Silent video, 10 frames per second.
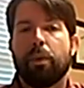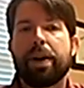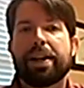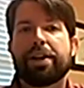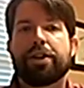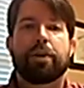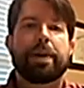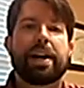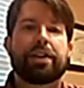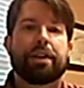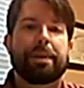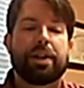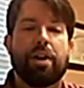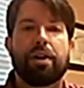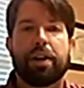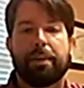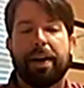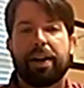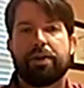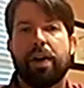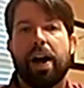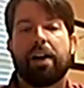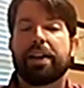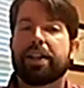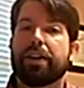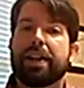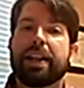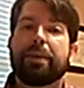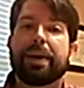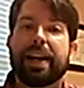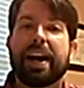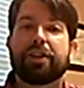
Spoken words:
What issues are we actually going to be talking about at trial? Is there anything that we can